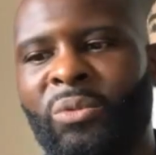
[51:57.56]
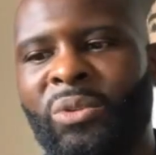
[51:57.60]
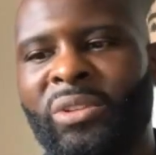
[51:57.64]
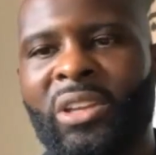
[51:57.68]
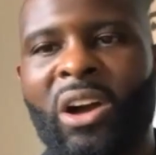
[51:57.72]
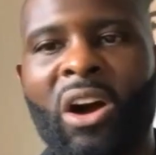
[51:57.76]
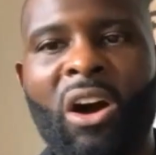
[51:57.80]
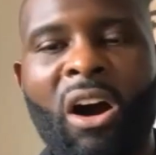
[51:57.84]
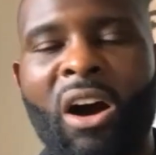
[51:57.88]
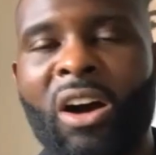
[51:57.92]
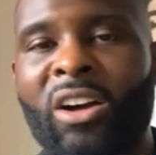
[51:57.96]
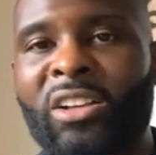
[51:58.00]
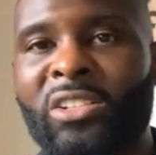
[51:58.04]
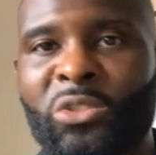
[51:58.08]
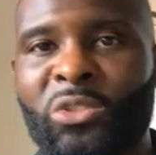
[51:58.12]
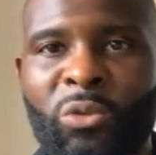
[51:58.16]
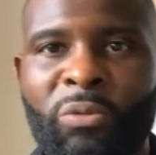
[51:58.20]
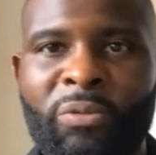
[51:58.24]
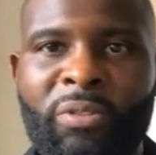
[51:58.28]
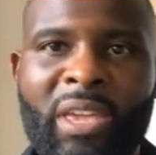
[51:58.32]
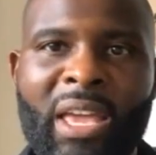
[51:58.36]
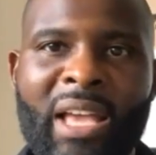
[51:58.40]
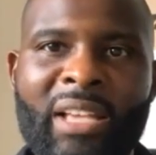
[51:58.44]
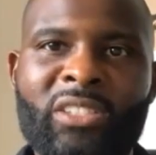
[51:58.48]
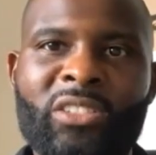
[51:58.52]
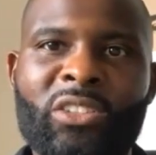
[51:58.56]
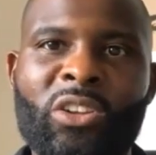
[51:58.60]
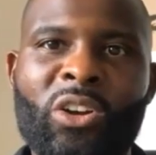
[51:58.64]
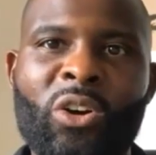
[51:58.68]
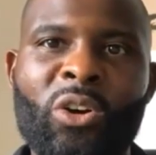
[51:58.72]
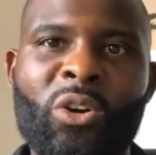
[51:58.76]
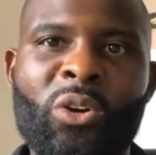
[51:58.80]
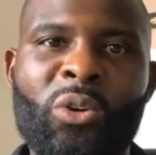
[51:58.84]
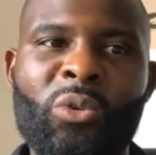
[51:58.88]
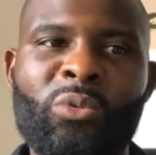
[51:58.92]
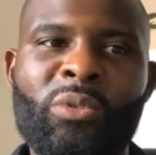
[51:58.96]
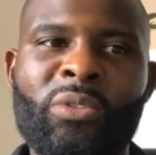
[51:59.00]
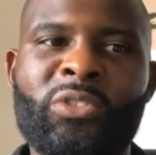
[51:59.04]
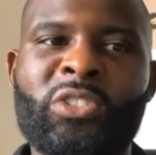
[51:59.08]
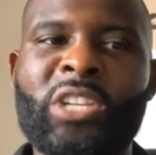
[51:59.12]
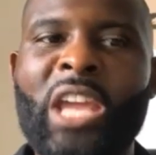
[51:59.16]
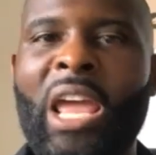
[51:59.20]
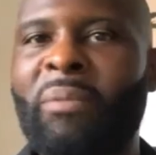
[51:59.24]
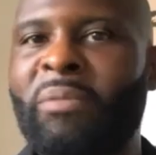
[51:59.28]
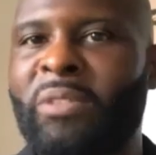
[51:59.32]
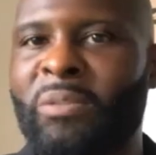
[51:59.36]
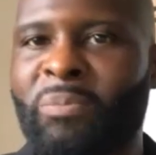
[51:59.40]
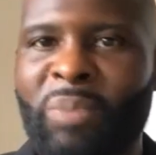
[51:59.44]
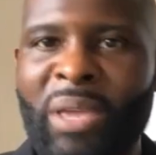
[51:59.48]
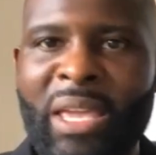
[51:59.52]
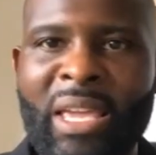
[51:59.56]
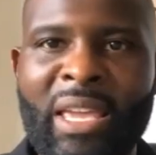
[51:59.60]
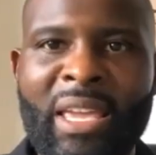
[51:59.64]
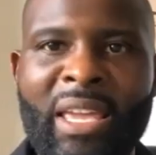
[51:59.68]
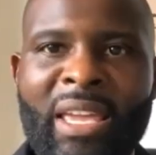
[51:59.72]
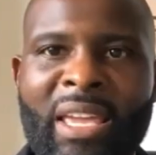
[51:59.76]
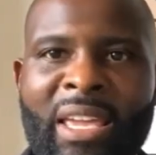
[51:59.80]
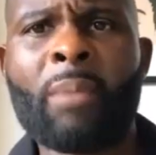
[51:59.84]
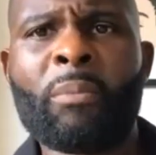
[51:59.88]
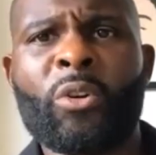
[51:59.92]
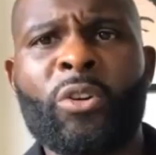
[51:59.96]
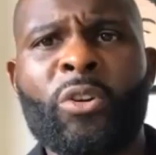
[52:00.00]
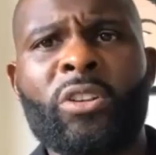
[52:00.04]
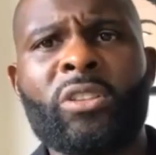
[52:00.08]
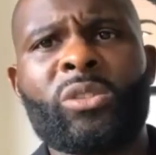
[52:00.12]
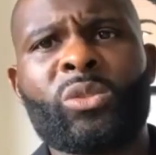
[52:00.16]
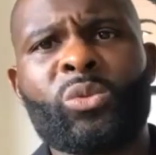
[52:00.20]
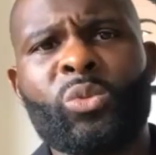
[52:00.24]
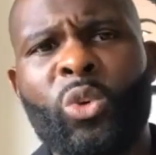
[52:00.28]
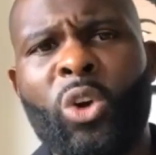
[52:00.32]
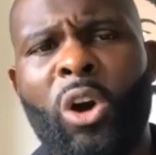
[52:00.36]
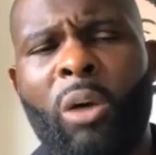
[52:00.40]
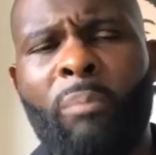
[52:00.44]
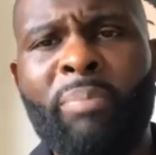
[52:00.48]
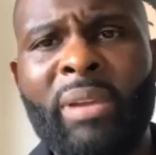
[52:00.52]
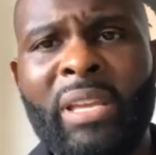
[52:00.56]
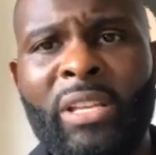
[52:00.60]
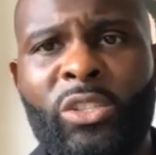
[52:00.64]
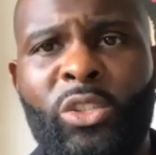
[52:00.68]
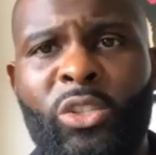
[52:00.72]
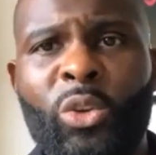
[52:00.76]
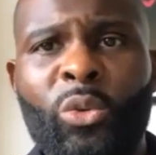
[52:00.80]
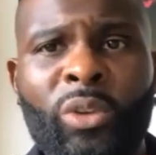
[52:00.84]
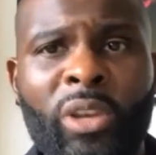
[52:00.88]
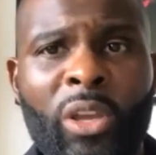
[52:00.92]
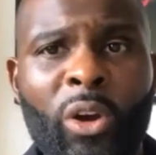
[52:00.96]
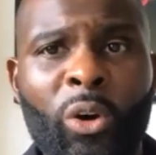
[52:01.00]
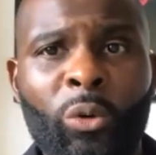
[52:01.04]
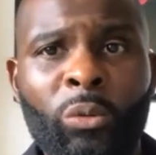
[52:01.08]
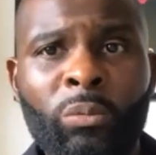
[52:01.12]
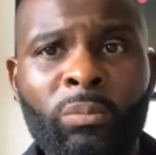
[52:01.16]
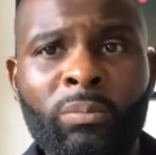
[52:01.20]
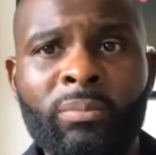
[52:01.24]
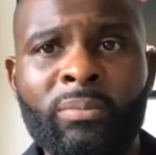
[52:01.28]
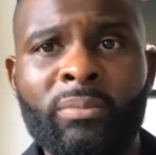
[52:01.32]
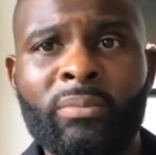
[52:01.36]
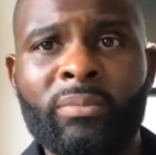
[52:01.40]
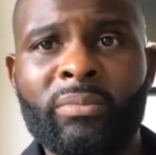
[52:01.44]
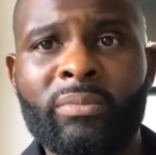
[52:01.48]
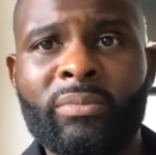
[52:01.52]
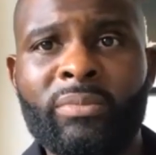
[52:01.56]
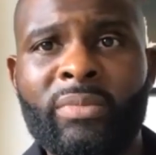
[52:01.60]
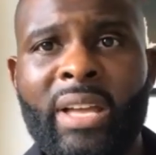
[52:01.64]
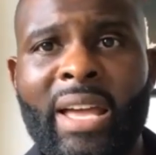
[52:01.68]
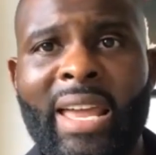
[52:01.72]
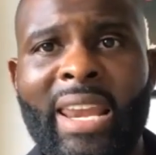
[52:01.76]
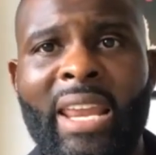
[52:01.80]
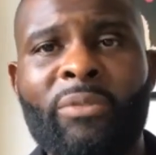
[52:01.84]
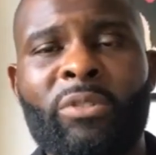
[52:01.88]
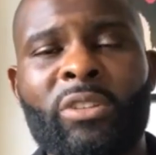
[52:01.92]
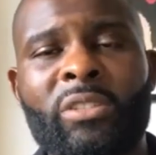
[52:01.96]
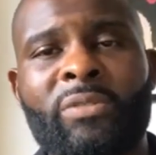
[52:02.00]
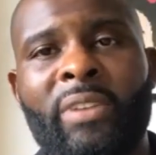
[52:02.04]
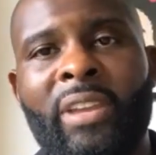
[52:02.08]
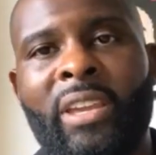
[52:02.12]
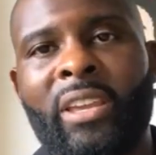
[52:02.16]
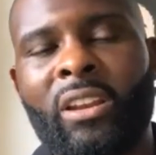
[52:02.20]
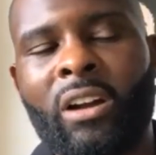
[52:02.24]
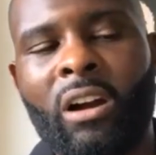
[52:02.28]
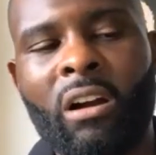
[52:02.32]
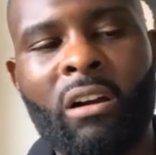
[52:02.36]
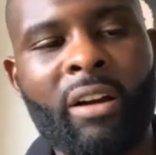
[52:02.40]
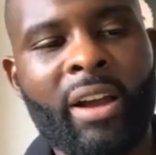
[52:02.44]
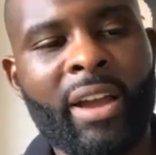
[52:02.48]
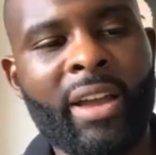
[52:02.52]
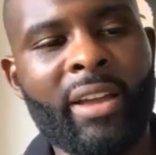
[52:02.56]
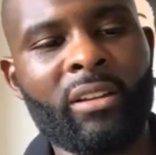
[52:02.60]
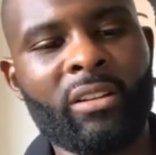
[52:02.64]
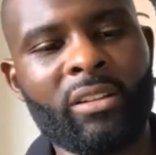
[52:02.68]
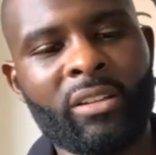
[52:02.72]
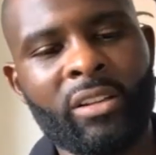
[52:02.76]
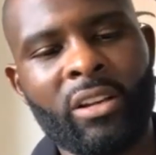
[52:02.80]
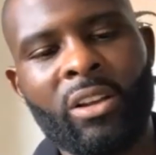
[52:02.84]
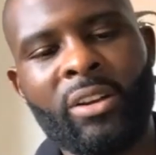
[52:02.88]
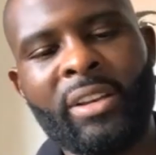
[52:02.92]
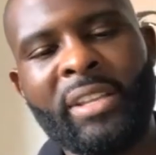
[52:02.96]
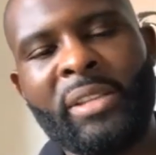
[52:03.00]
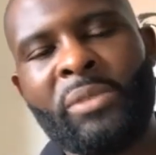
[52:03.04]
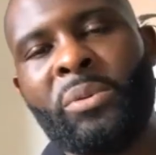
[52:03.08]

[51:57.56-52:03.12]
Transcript: Arsenal fiasco with James Beattie. We got beat 2-0, and everyone's thinking, all right, you know, at least